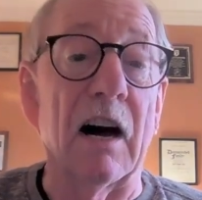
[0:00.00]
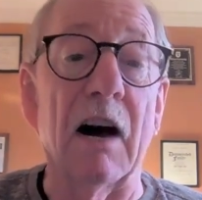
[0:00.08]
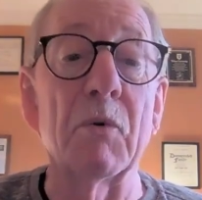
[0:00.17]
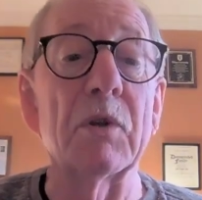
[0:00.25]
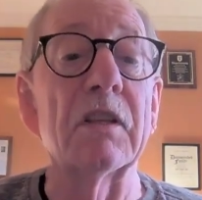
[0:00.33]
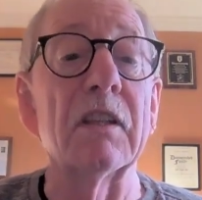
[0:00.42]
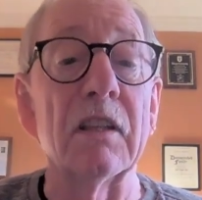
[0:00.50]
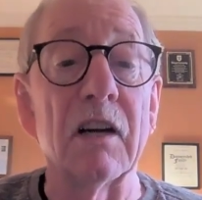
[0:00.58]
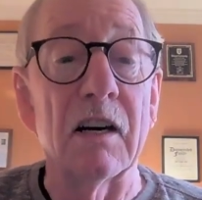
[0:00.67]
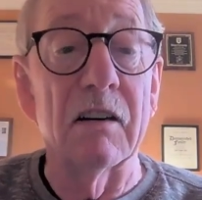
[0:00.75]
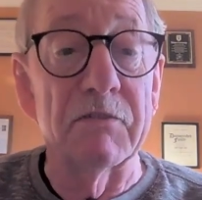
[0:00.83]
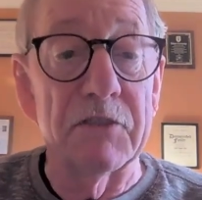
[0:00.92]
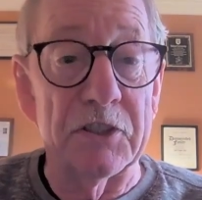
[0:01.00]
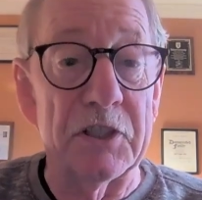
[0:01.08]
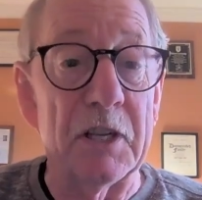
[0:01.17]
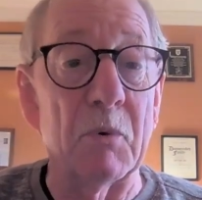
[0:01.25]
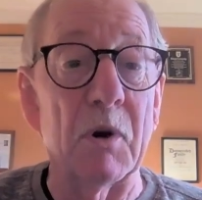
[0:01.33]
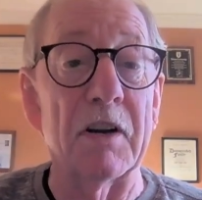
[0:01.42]
I would love to
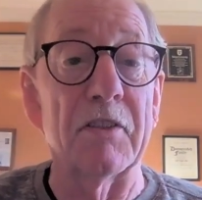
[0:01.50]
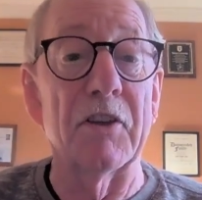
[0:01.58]
see one